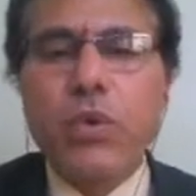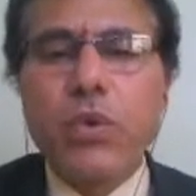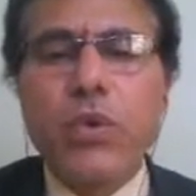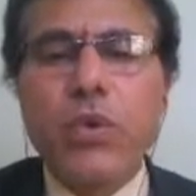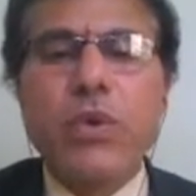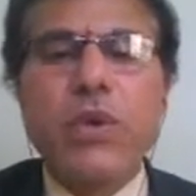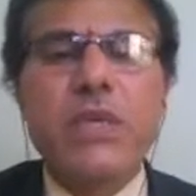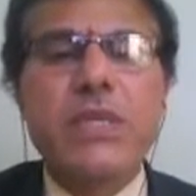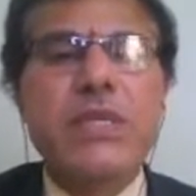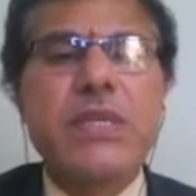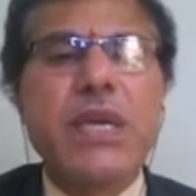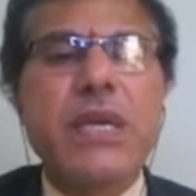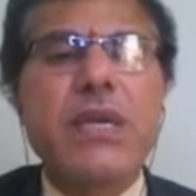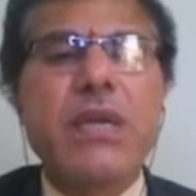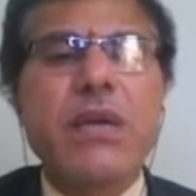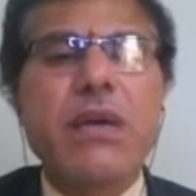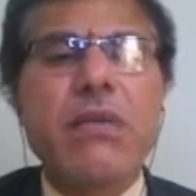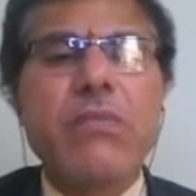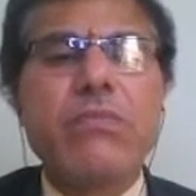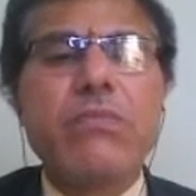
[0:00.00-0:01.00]
do is
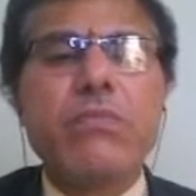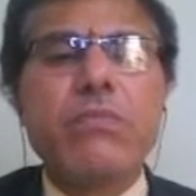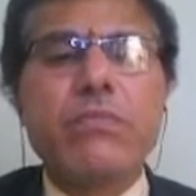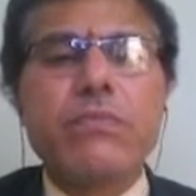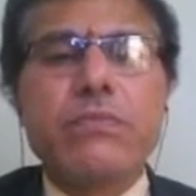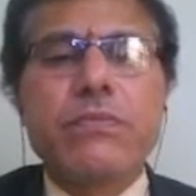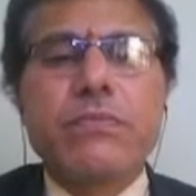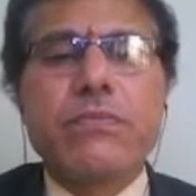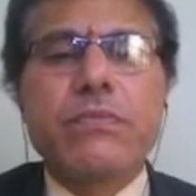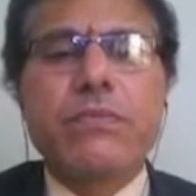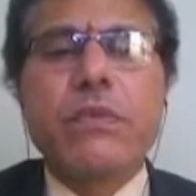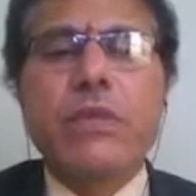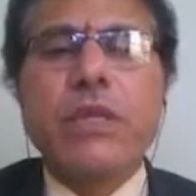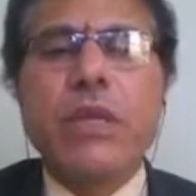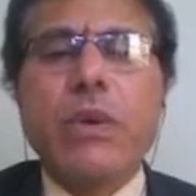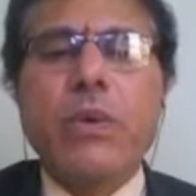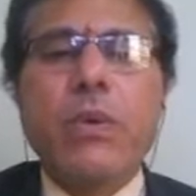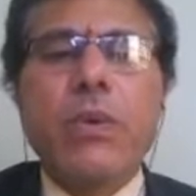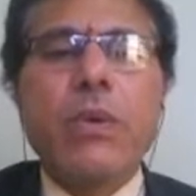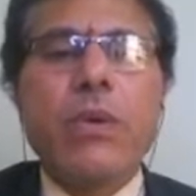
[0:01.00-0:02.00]
that
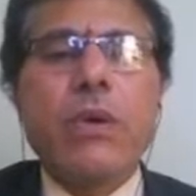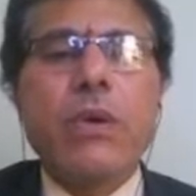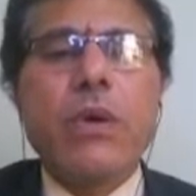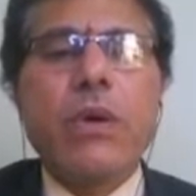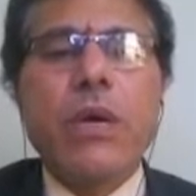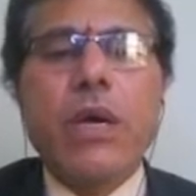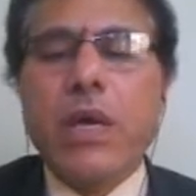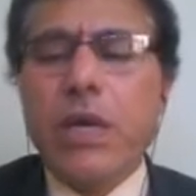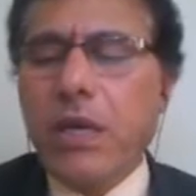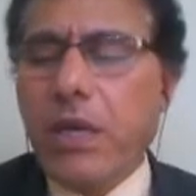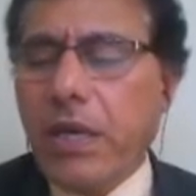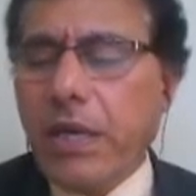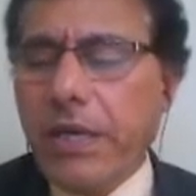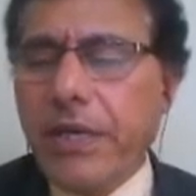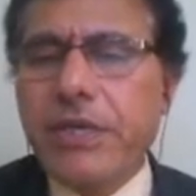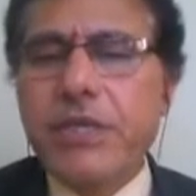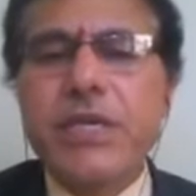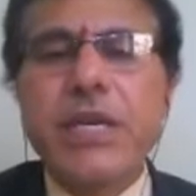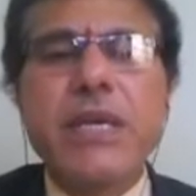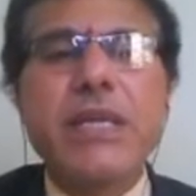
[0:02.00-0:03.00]
now I will
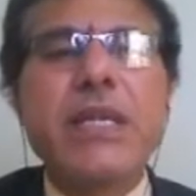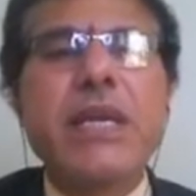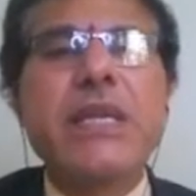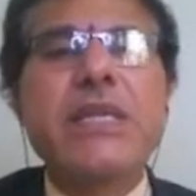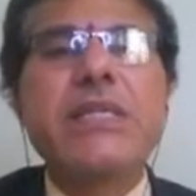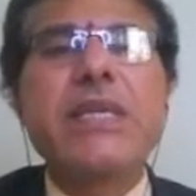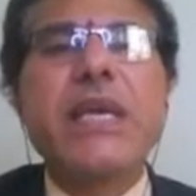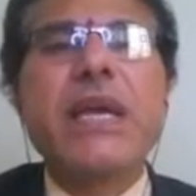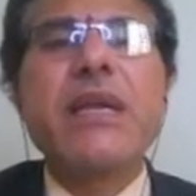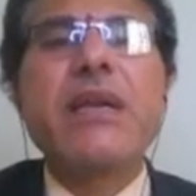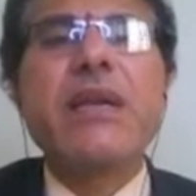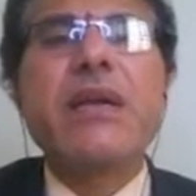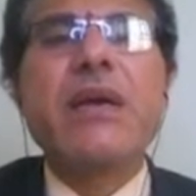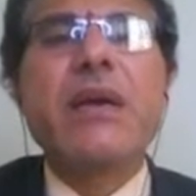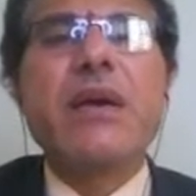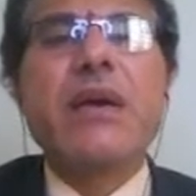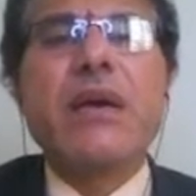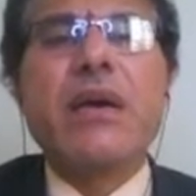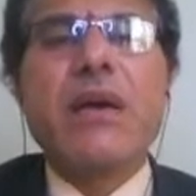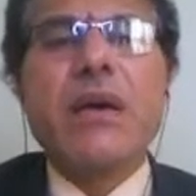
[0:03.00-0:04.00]
initiate the design
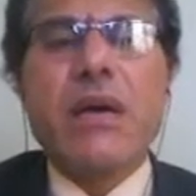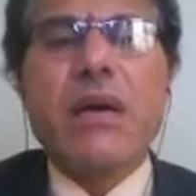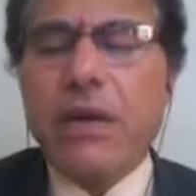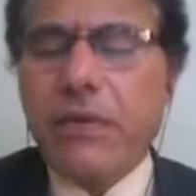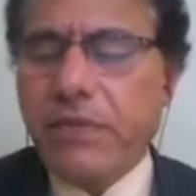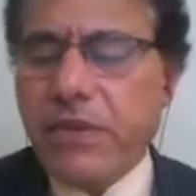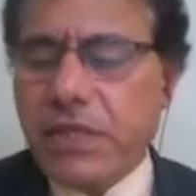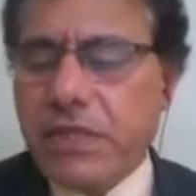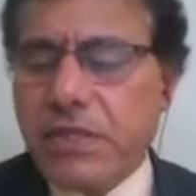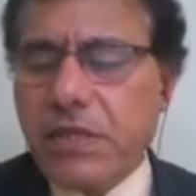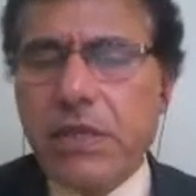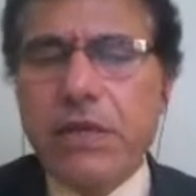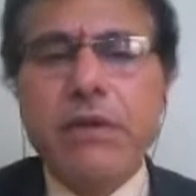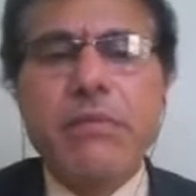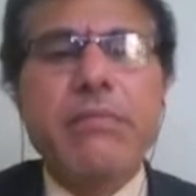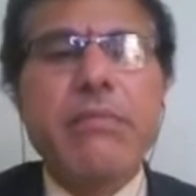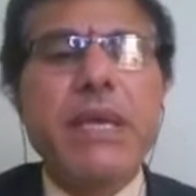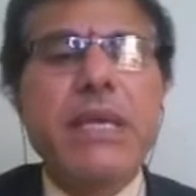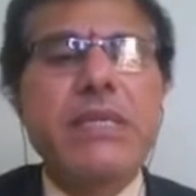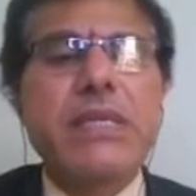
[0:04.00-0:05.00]
of this
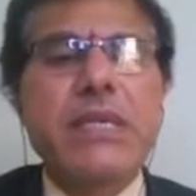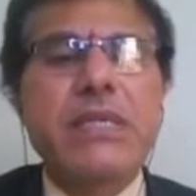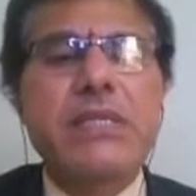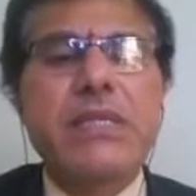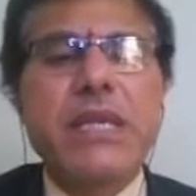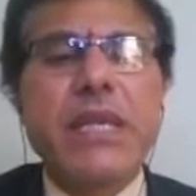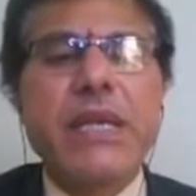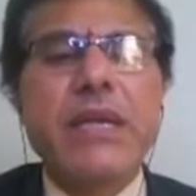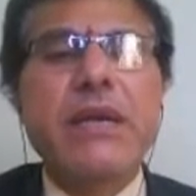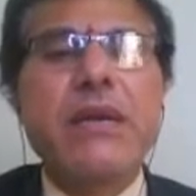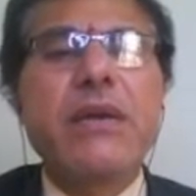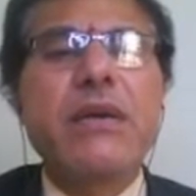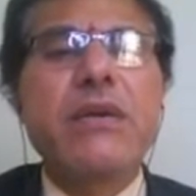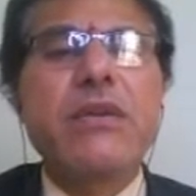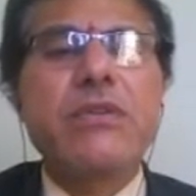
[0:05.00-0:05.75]
major sling,